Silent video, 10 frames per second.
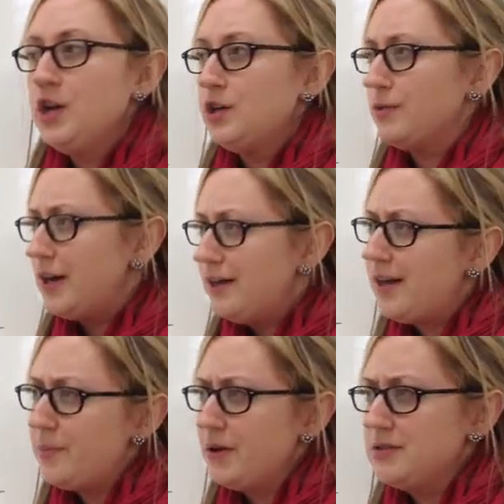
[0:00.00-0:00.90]
you're reading
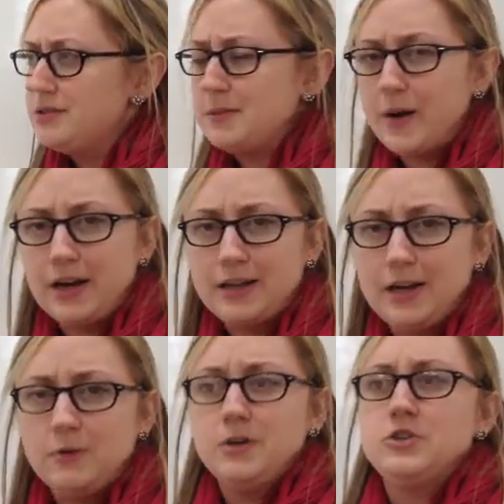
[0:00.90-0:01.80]
that person's body
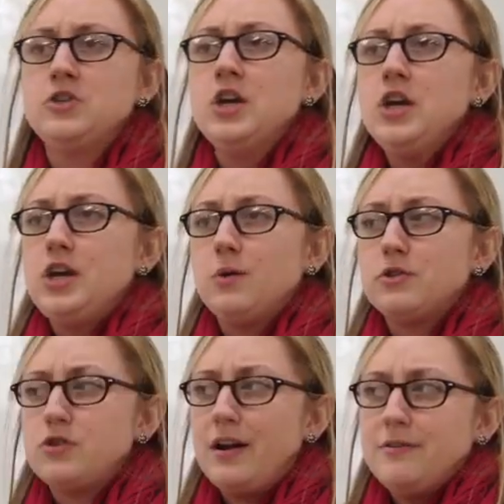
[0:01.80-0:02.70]
language, you were
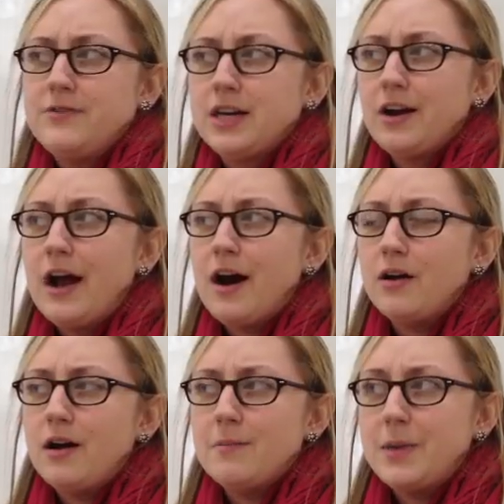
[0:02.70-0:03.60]
trying to figure
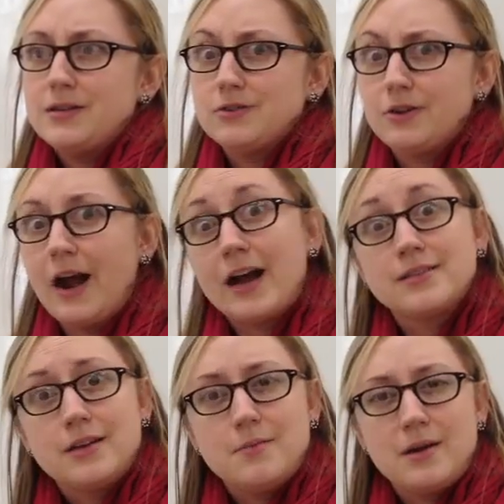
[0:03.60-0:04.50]
out, based on their
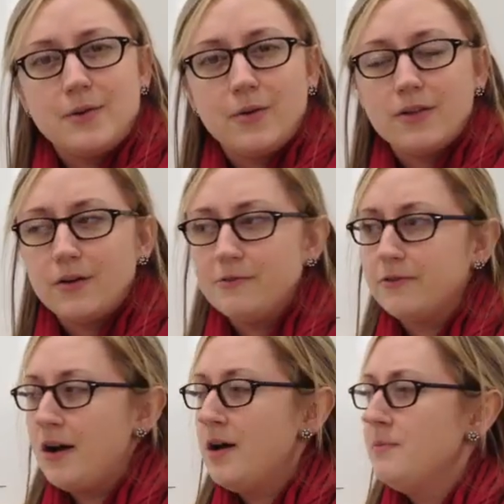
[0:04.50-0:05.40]
accent, maybe where they're
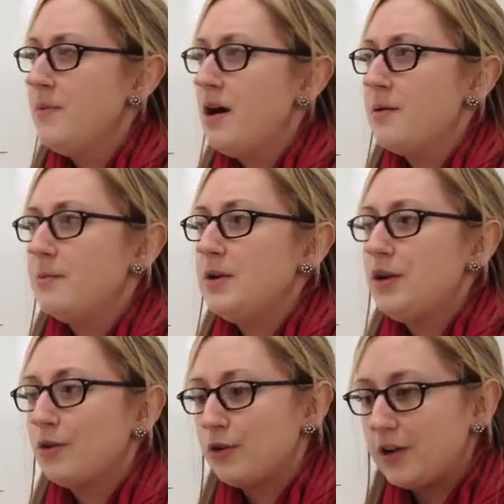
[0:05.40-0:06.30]
from,
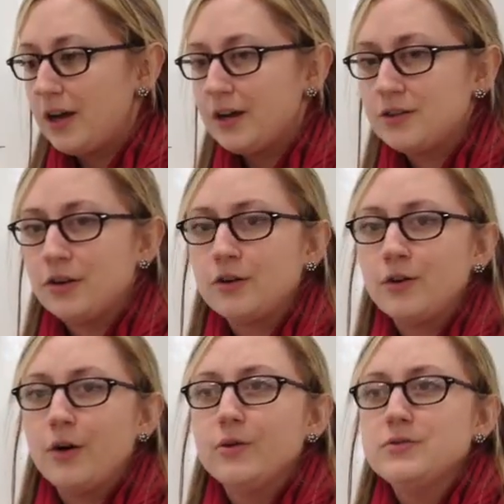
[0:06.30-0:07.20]
you're looking at their
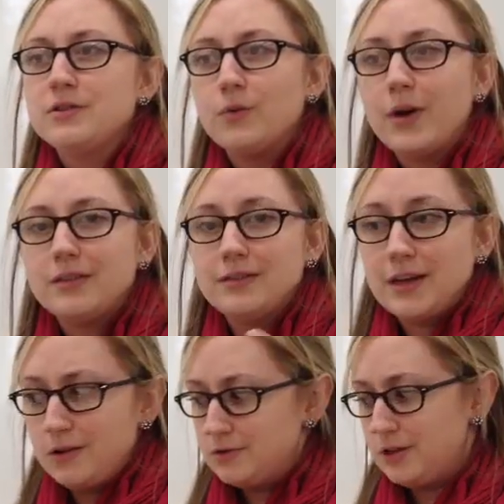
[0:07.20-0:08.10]
clothes and the way that
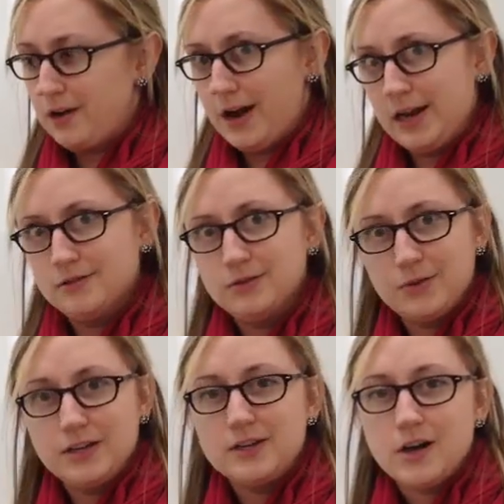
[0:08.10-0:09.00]
they use their hands
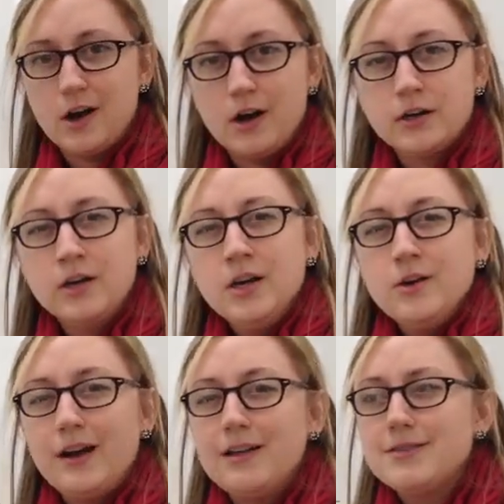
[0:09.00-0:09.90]
when they talk,
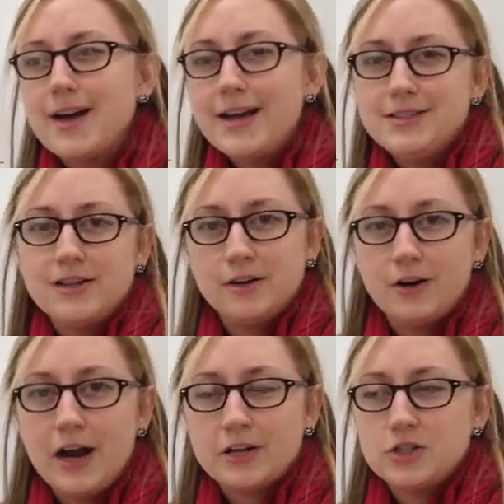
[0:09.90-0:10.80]
right? That's an
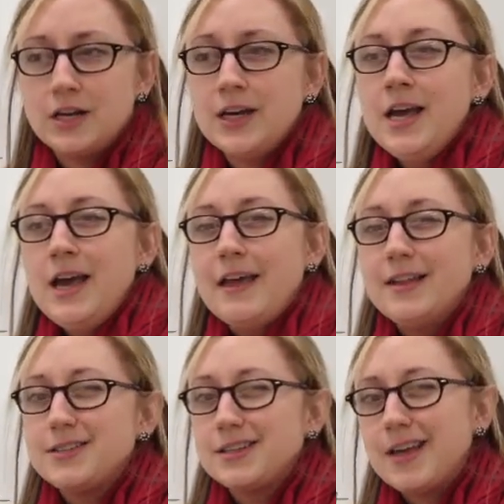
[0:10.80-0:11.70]
interaction, and
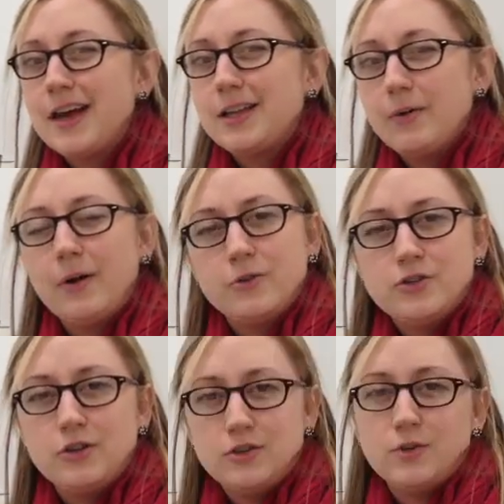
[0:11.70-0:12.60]
that's exactly what I
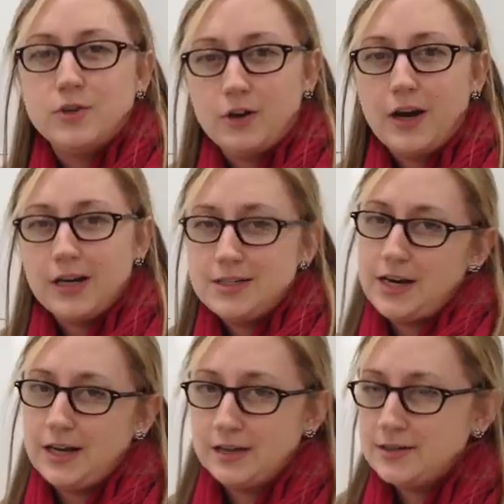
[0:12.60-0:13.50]
want you to do when you're
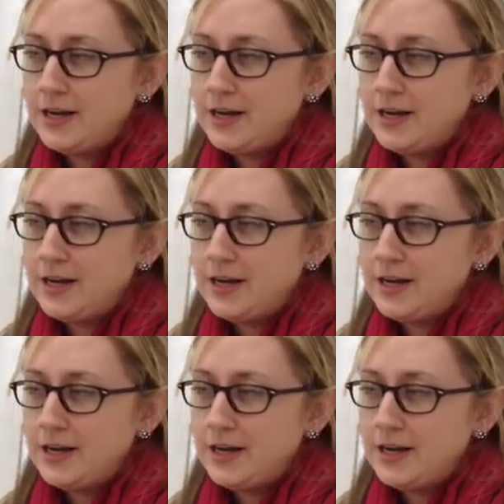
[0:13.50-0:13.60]
annotating a